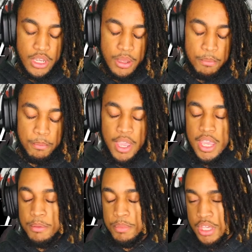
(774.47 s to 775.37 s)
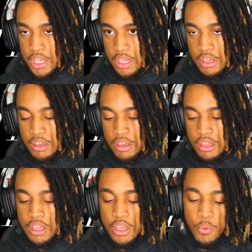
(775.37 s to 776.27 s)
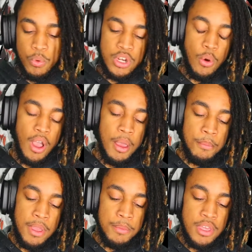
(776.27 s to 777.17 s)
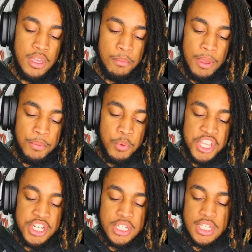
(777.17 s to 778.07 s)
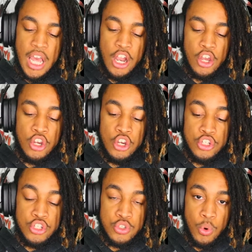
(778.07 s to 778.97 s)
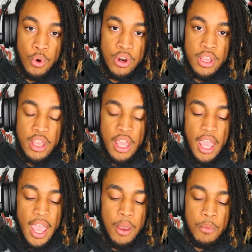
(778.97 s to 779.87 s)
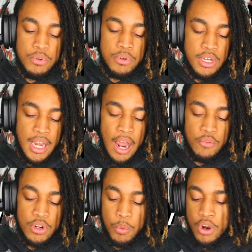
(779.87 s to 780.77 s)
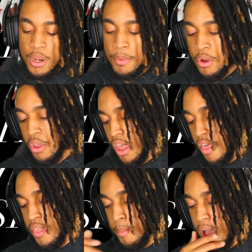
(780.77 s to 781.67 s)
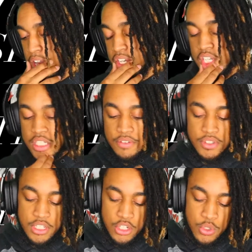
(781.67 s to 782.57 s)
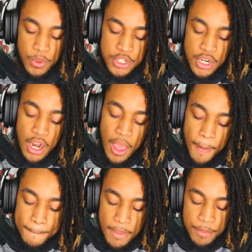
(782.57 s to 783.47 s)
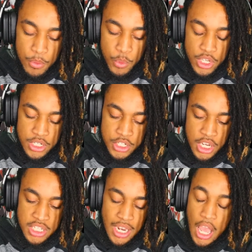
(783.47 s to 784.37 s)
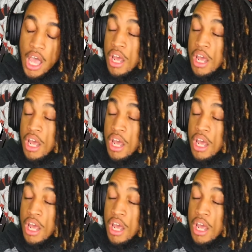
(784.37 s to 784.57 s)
maybe we don't have, maybe we can just tell a good story and not really worry about the politics of the situation. Maybe we could just, I